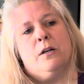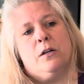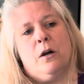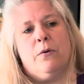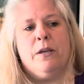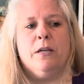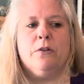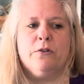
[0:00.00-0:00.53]

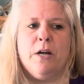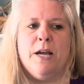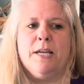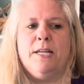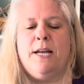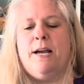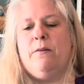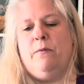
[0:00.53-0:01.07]

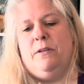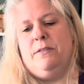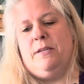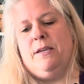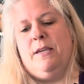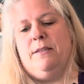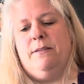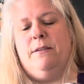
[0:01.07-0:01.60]
Trying it on. Once
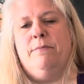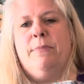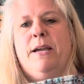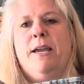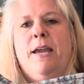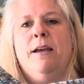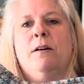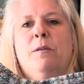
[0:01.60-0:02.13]
I get to
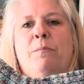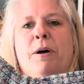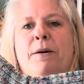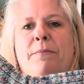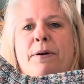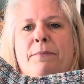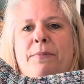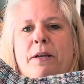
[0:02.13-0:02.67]
my ankle
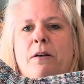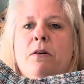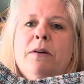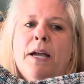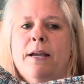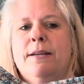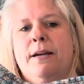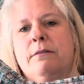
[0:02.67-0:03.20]
bump, I'm like,
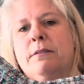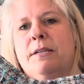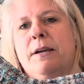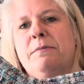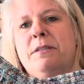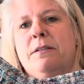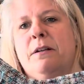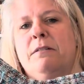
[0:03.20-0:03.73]
okay, now it's
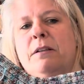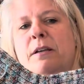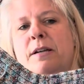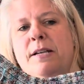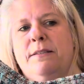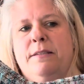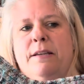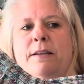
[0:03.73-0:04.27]
time to start the
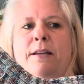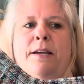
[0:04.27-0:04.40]
gusset.